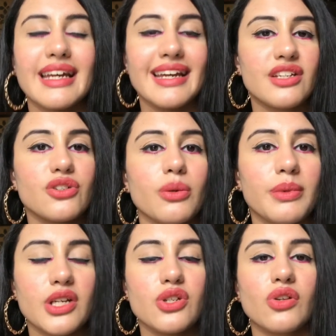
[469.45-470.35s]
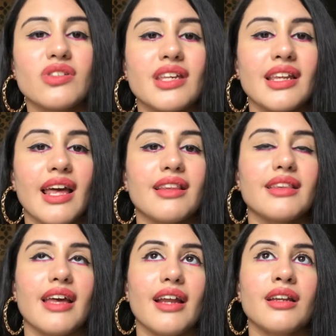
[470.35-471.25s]
AHA or BHA, on your skin
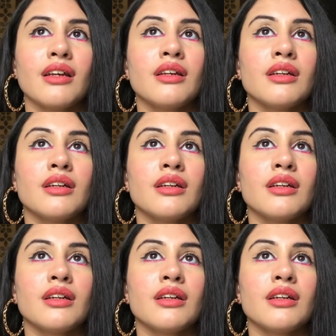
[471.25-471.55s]
and then